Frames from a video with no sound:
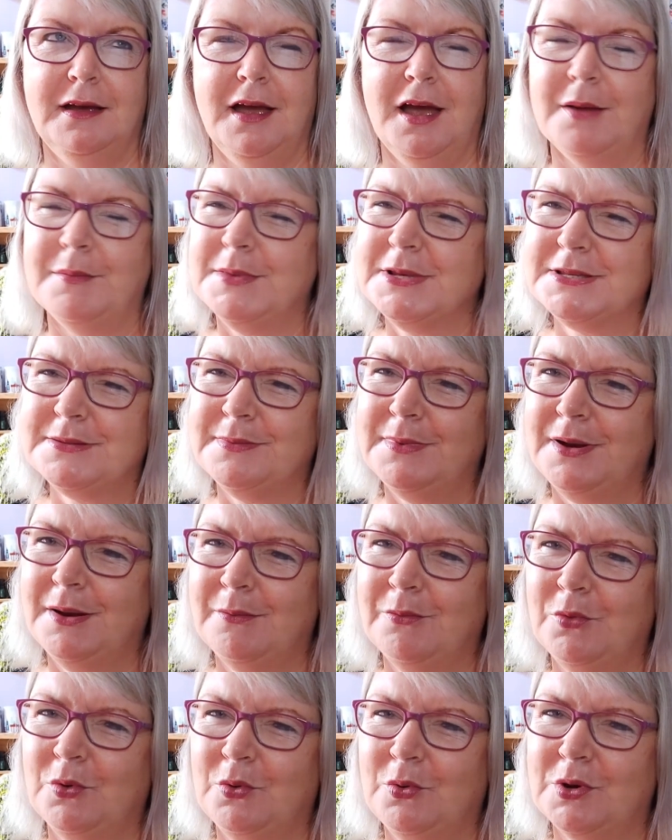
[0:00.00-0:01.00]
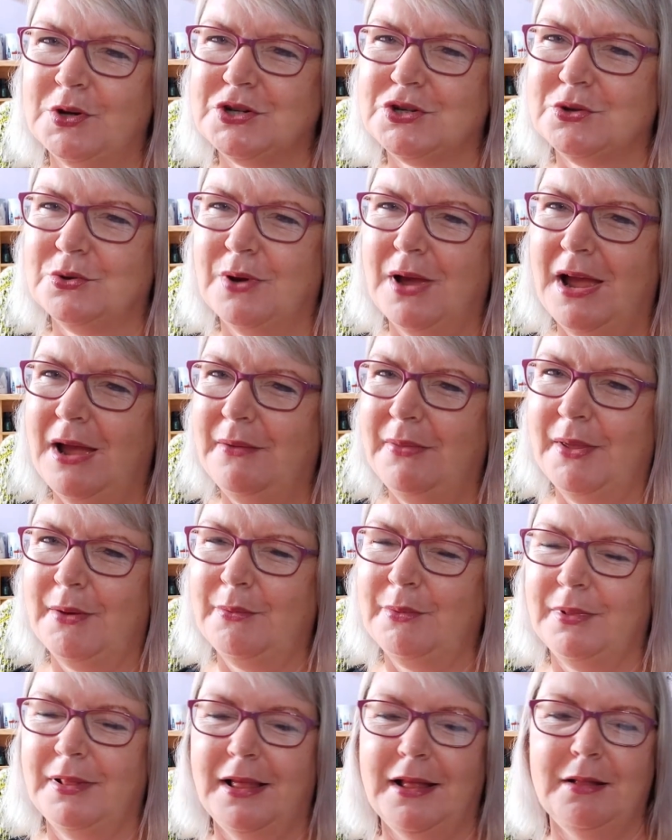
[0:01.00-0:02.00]
I must admit, I'm not quite sure how that
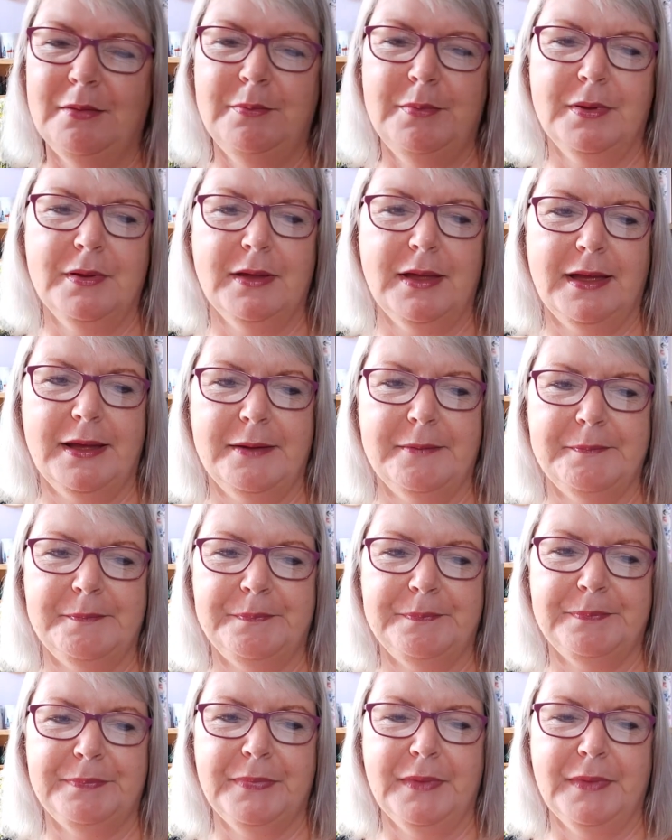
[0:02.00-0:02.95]
will help. Um,